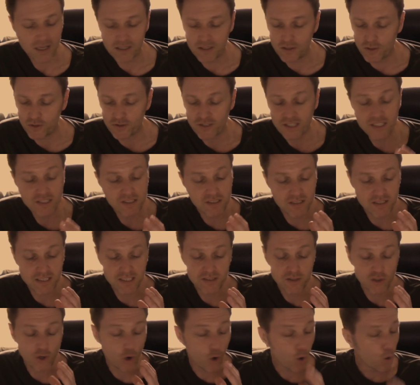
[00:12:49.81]
Look,
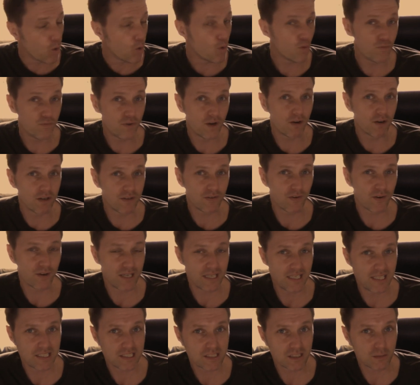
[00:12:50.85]
it's all very, very
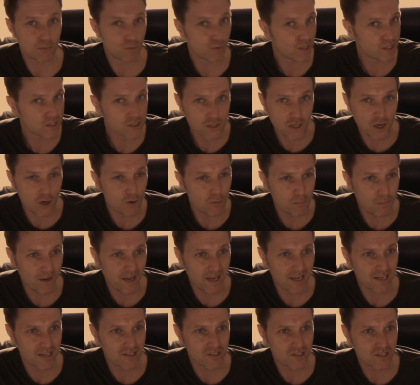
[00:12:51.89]
listenable. There's no
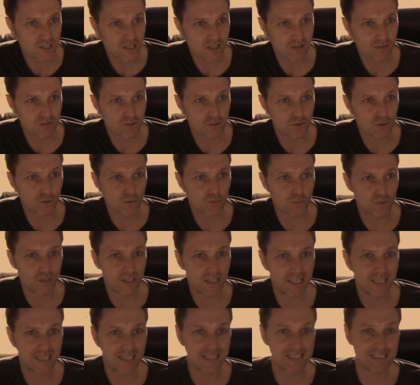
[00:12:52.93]
baggage here at all,
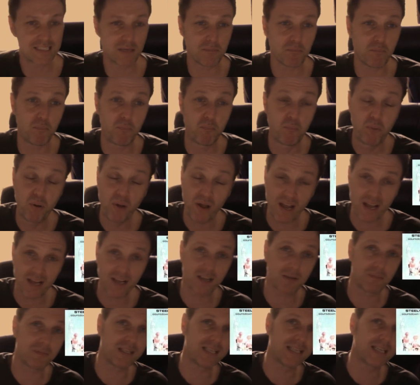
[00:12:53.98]
really, and it's impeccably